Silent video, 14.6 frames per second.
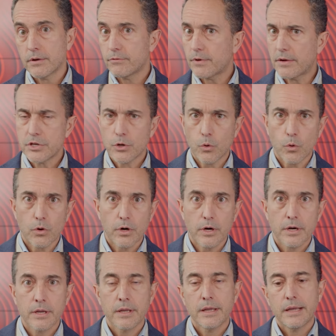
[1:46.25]
5G
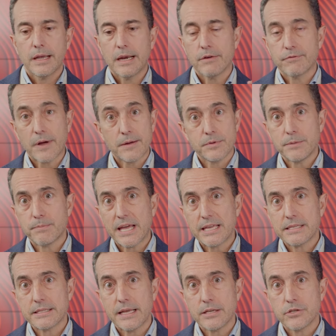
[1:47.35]
core, and a 5G
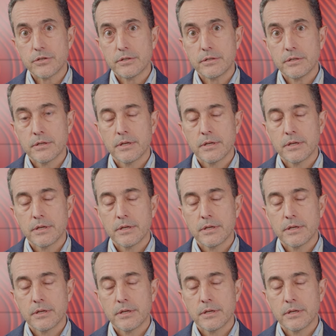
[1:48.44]
base station